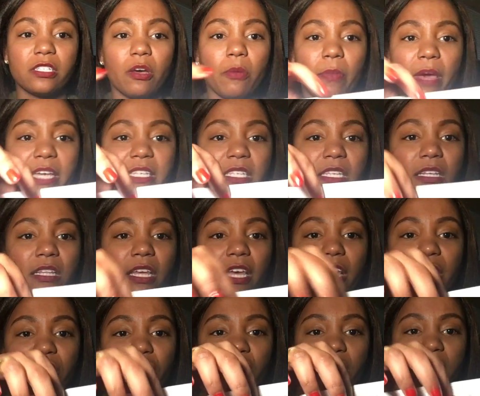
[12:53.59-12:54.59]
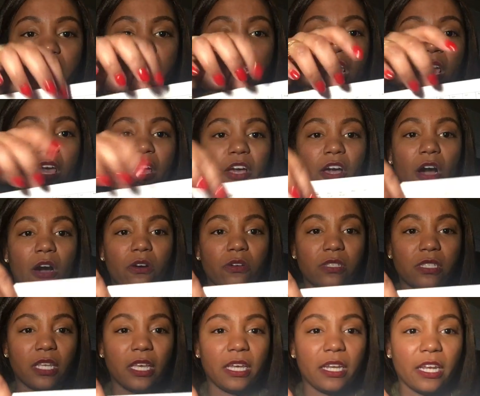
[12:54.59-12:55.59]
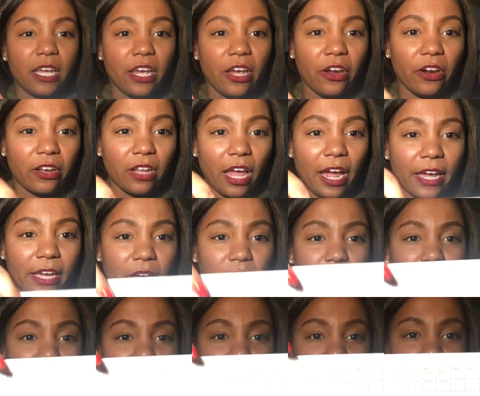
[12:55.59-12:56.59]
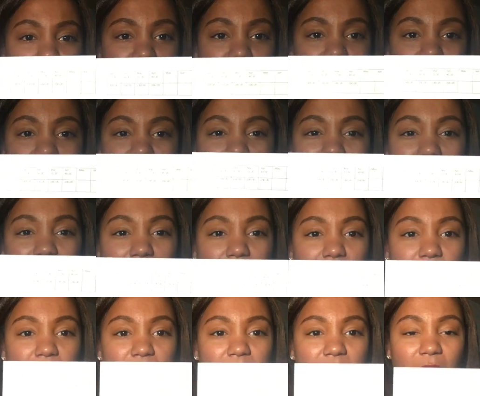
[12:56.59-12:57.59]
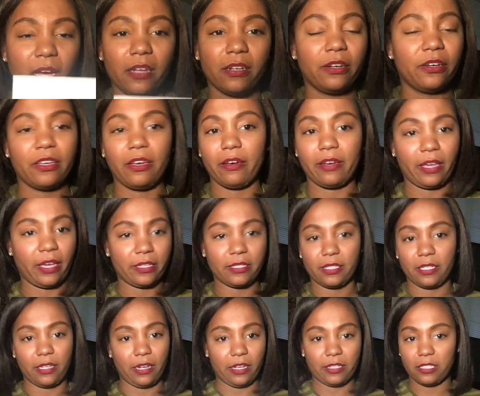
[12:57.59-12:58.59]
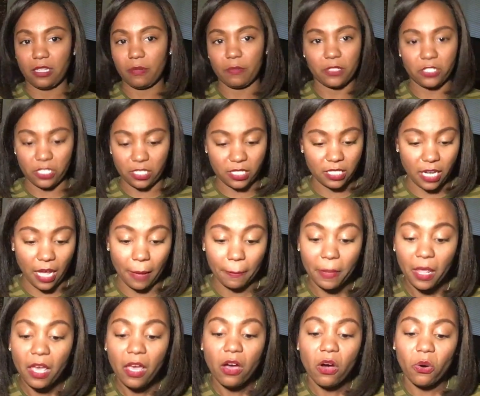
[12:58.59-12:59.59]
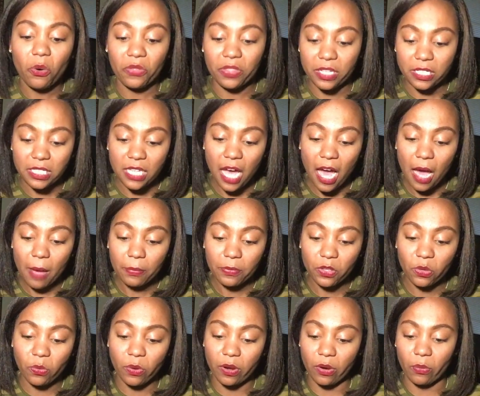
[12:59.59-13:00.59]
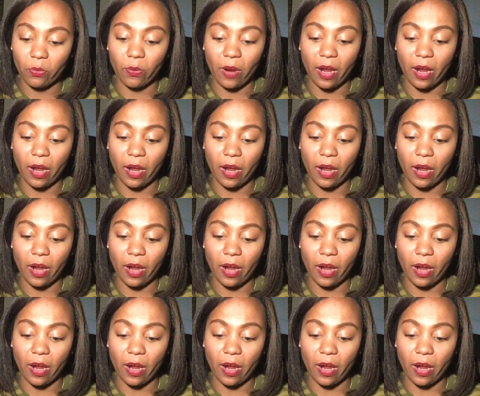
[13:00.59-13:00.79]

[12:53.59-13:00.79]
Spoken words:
So basically, it just goes in here. Like on the top, I know y'all can't see that, so I'm gonna just stop. On the top, you wanna